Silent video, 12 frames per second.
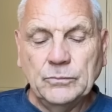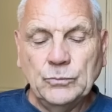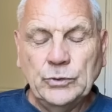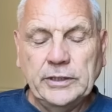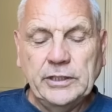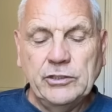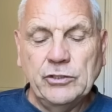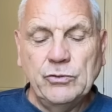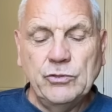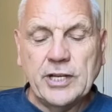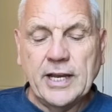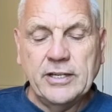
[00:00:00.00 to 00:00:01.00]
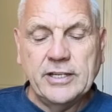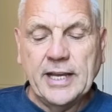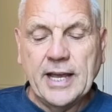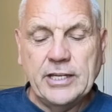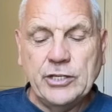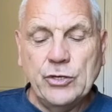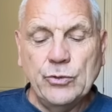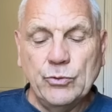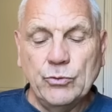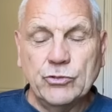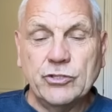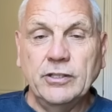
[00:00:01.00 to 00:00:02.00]
we do tend to get
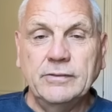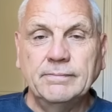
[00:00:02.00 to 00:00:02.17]
used.